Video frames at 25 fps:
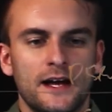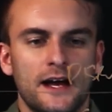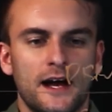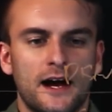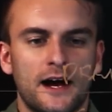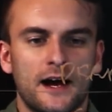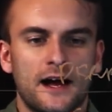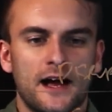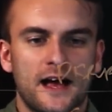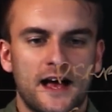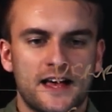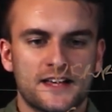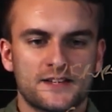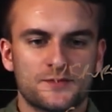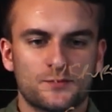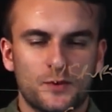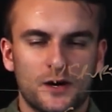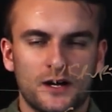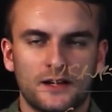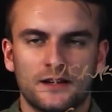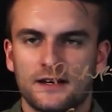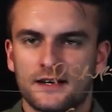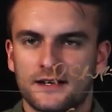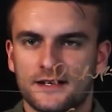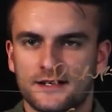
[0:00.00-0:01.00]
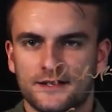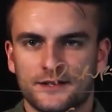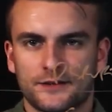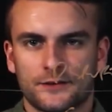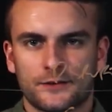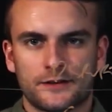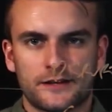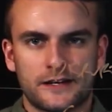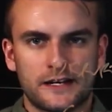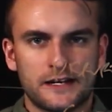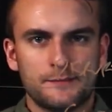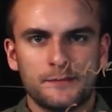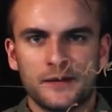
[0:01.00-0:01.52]
as well as
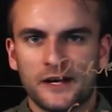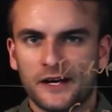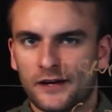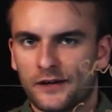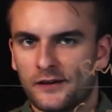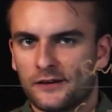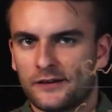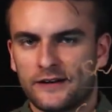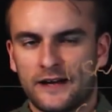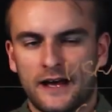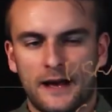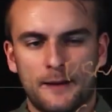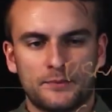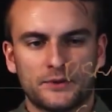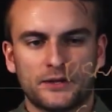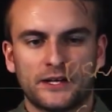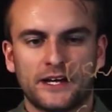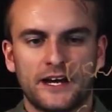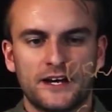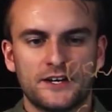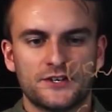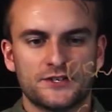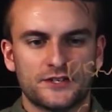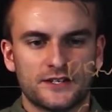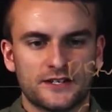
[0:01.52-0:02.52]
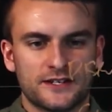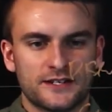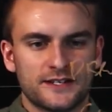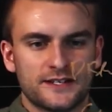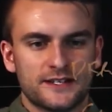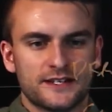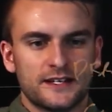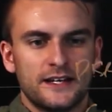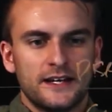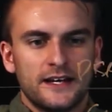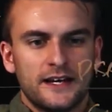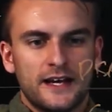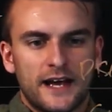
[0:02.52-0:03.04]
their email and
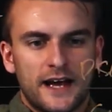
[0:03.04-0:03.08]
applications.